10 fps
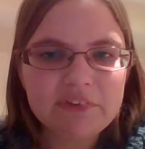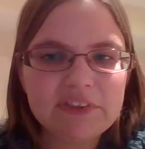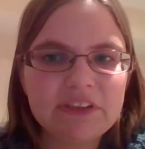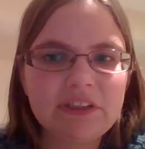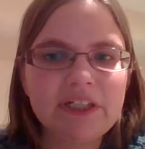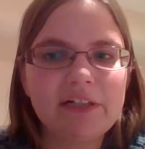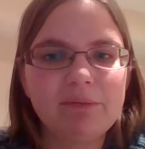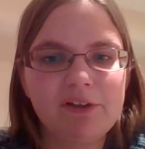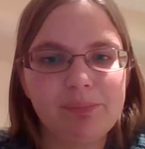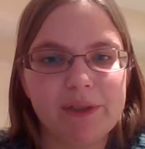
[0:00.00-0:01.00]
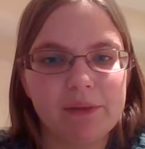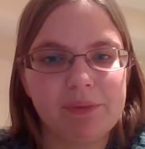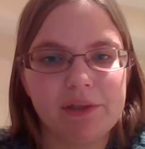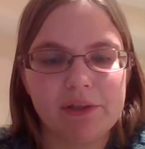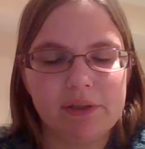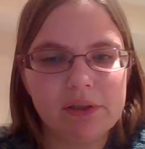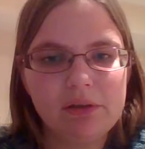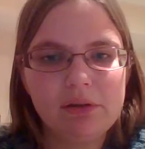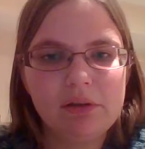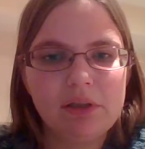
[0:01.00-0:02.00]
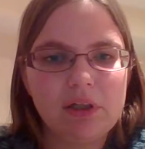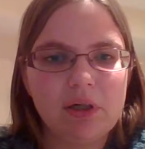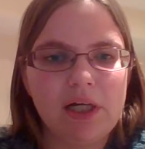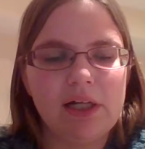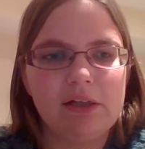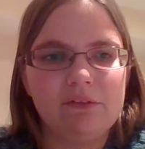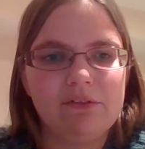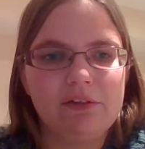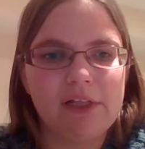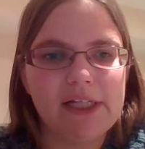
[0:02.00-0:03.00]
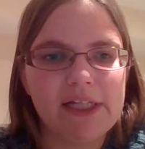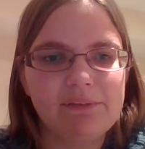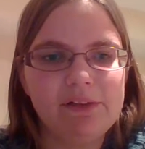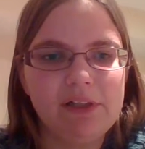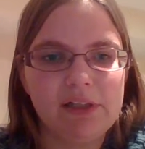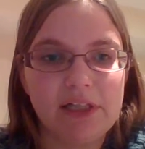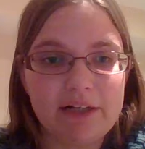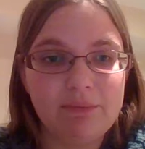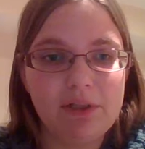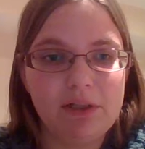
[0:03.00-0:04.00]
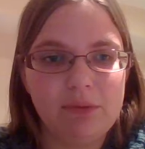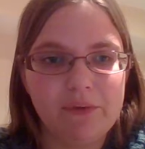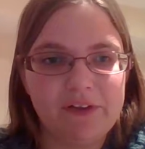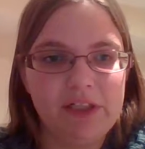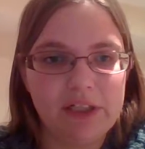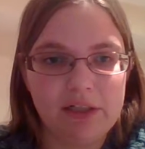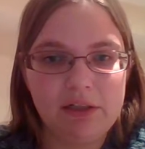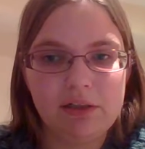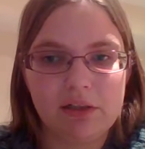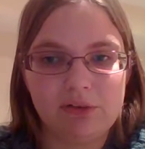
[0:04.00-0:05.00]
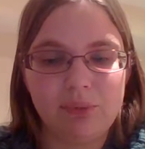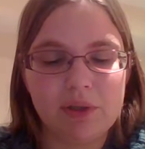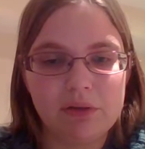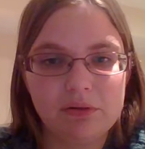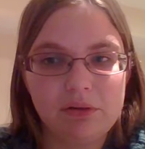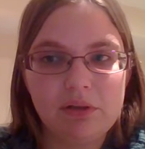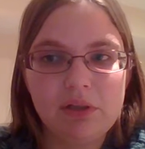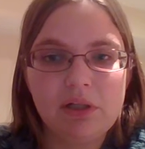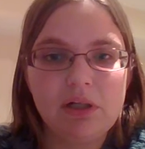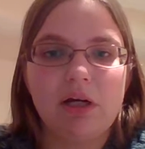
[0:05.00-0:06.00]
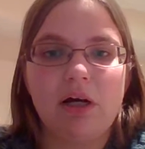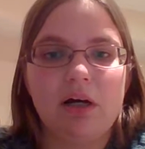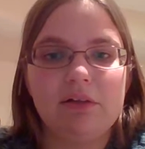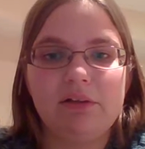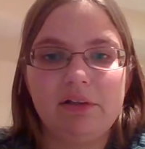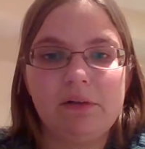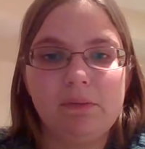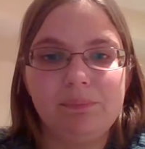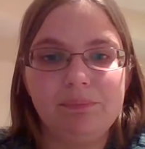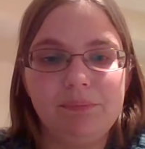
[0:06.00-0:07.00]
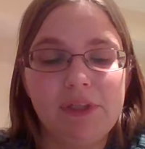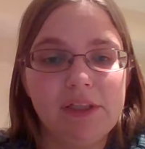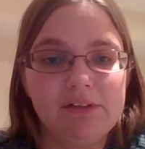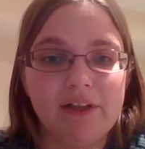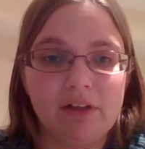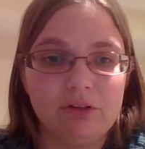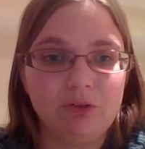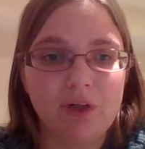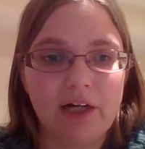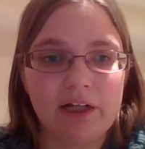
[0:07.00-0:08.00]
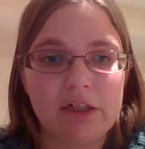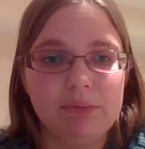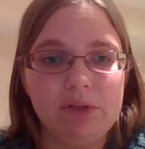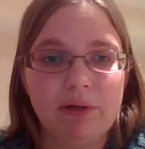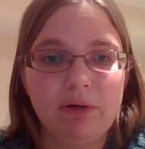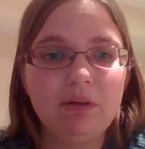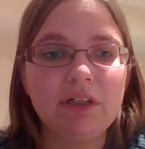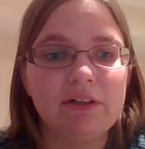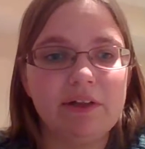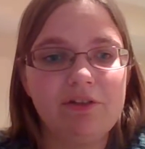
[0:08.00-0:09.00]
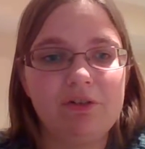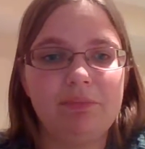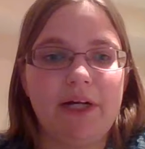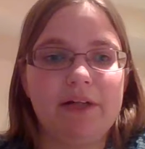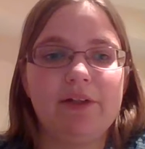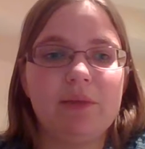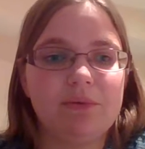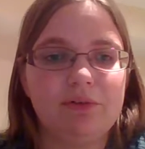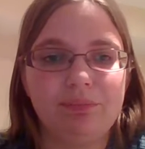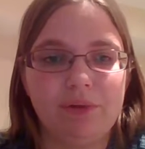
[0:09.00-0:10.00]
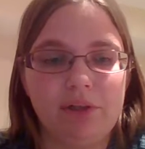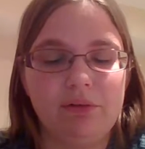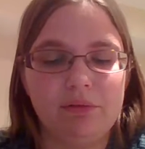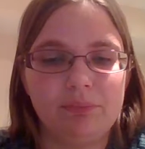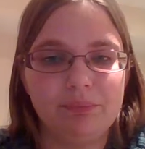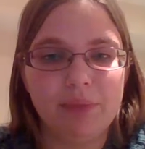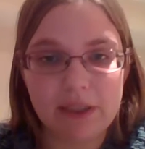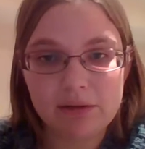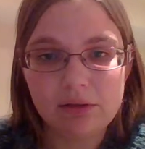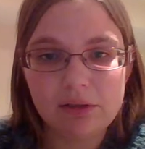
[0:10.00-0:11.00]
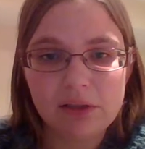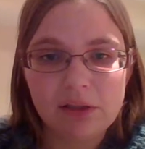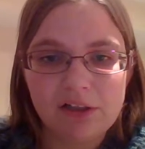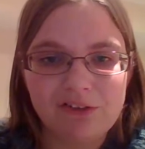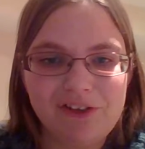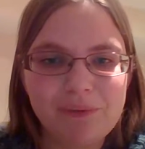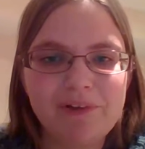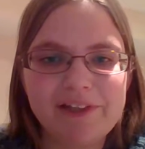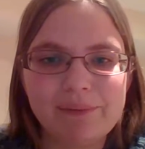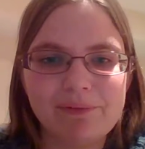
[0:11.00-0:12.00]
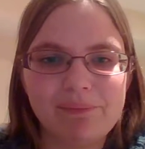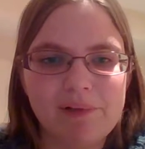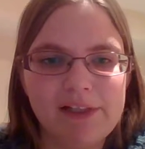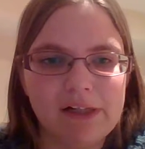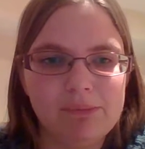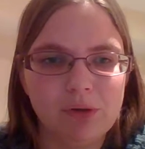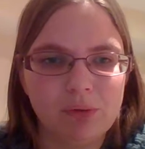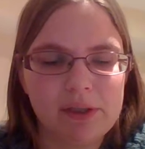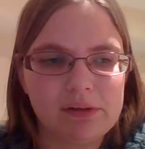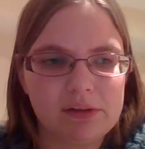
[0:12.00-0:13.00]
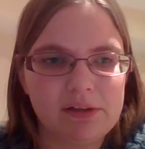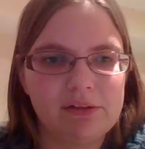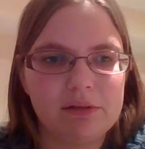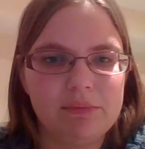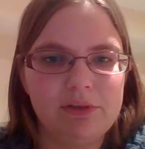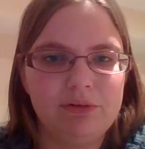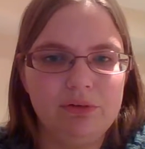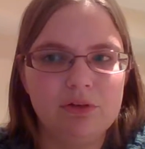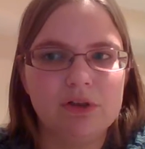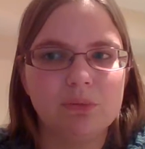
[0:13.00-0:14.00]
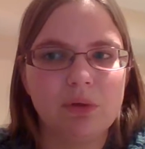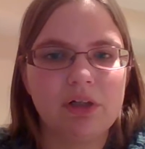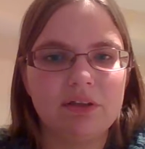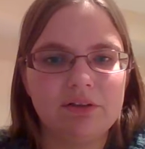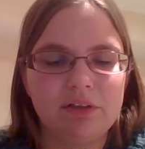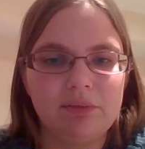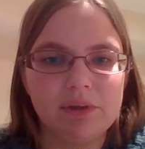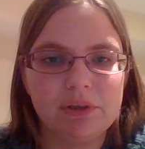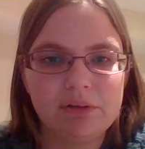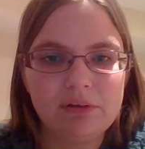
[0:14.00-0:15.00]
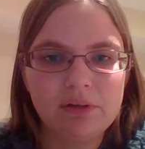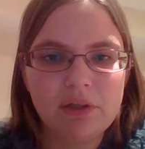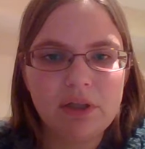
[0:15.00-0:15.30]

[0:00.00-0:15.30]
and then I had my spare period, and they had me with an EA as well, to help me stay on track. Help me. My organization back then was pretty bad. So she would sit with me, help me organize, help me, work on assignments.